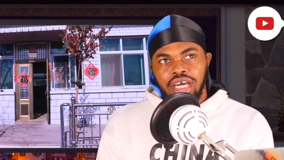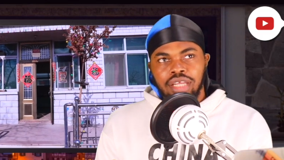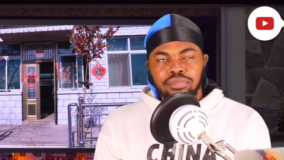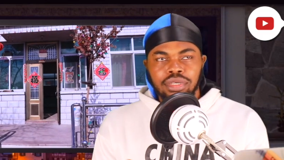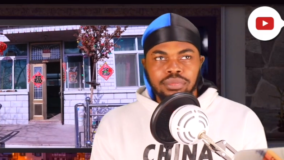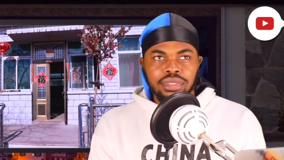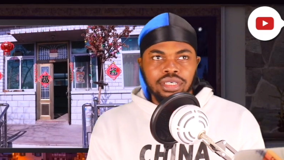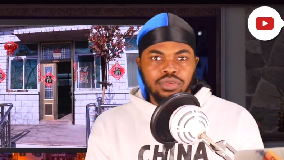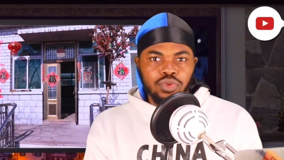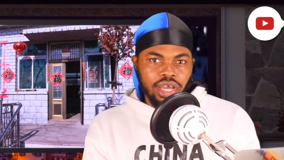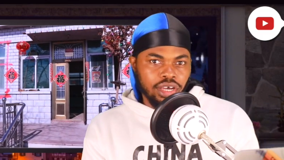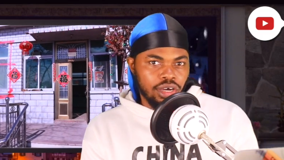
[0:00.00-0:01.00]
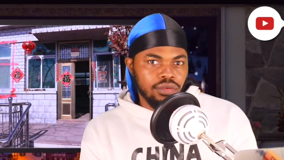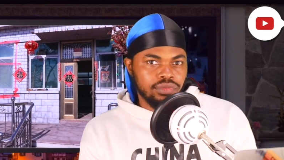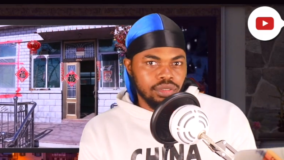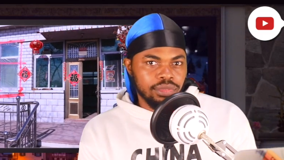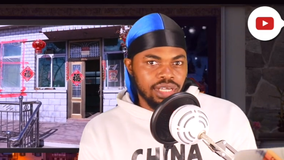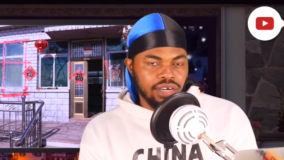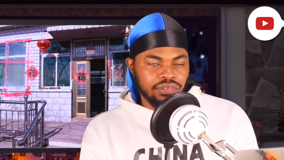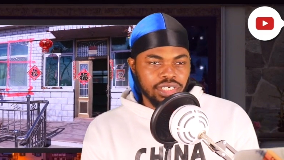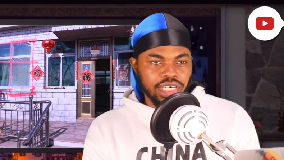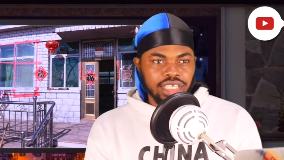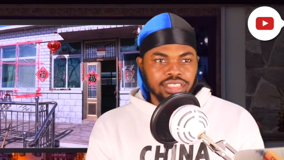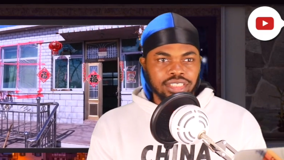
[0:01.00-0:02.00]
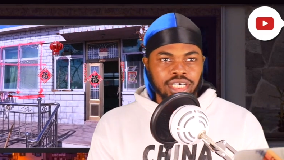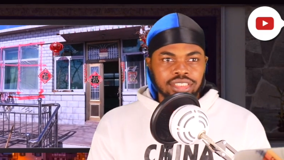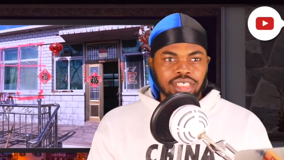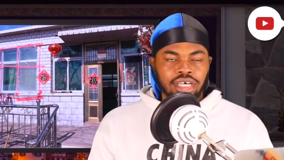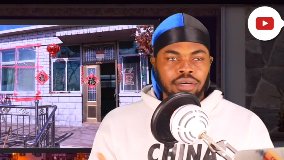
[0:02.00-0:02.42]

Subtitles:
and maybe where I come from in Africa is that